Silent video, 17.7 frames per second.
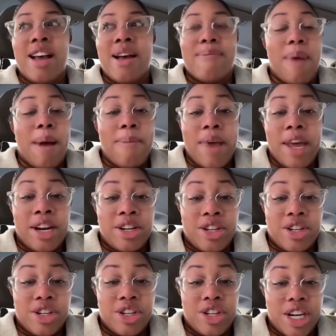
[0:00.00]
my
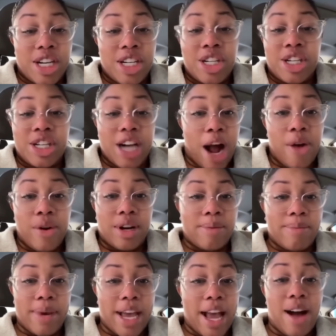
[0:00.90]
manager just shouted
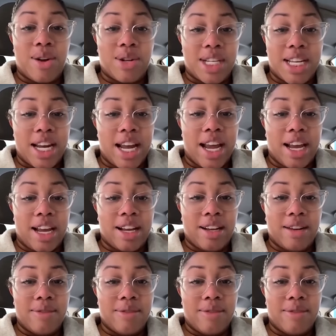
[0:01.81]
me out today